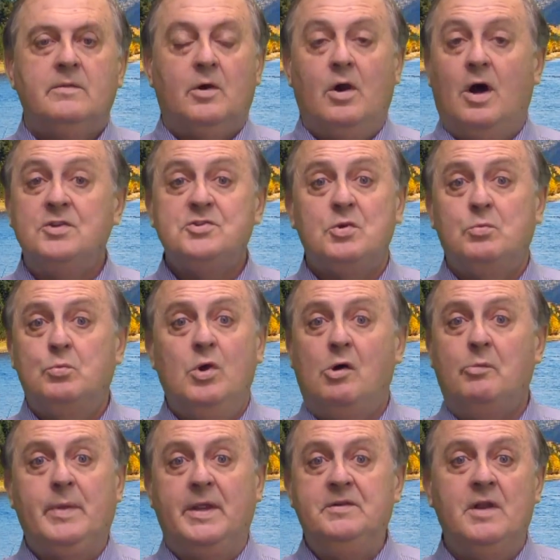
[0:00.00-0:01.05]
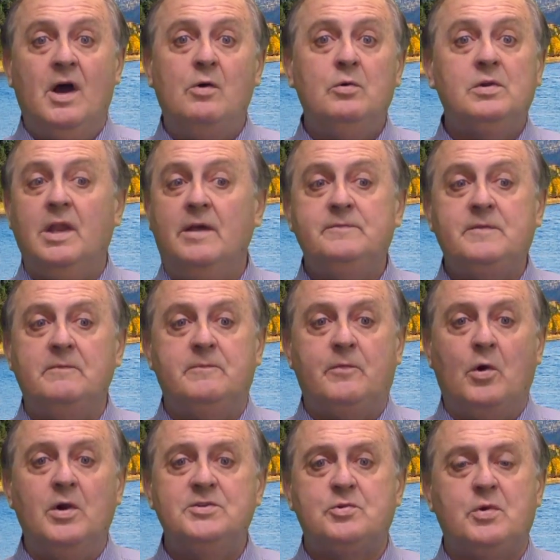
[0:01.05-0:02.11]
There also will be no Clifton
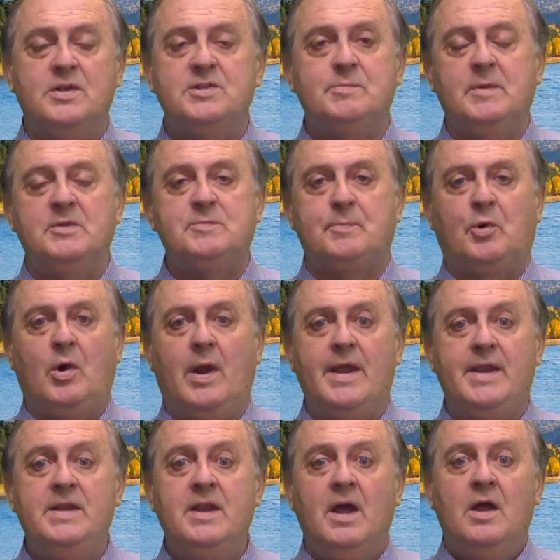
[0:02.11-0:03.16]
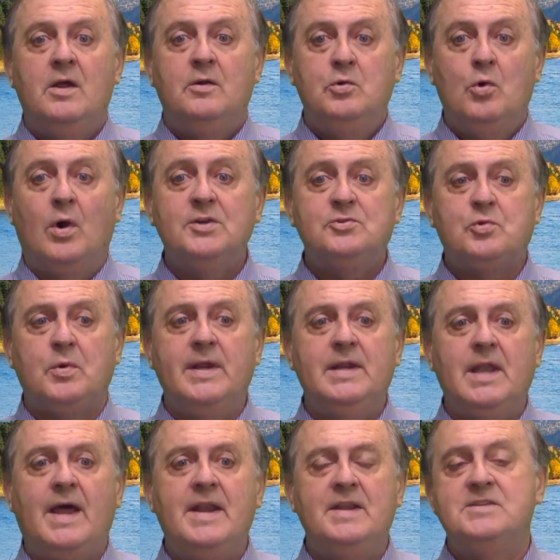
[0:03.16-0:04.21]
Forge Christmas parade, nor tree
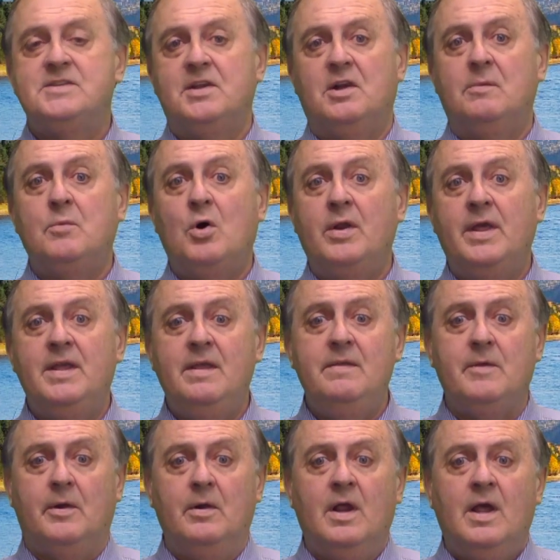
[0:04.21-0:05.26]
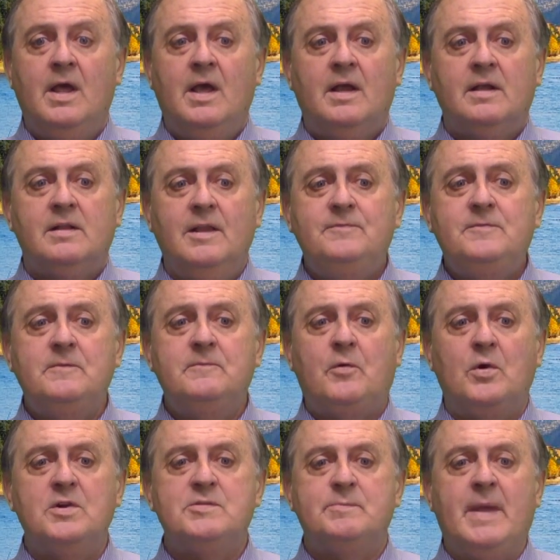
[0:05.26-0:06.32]
lighting ceremony either. Clifton
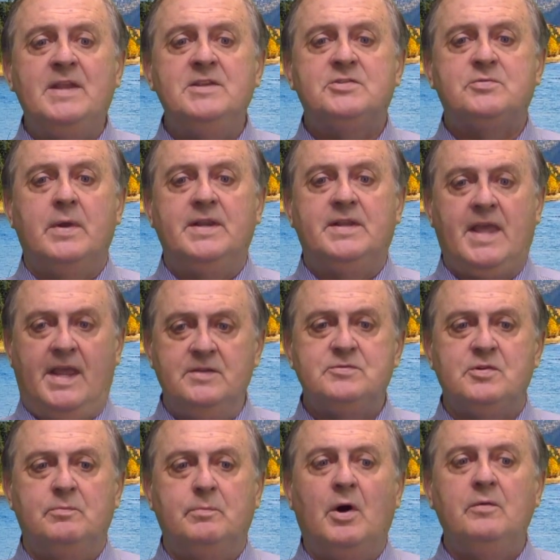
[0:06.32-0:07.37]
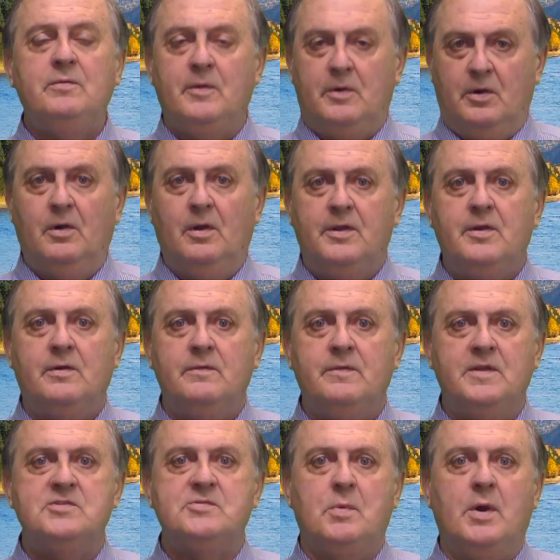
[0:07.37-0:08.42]
Forge Main Street canceled both earlier
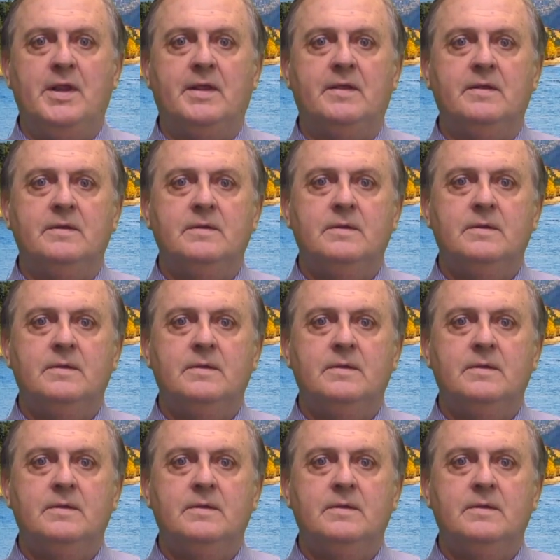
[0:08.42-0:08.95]
this week.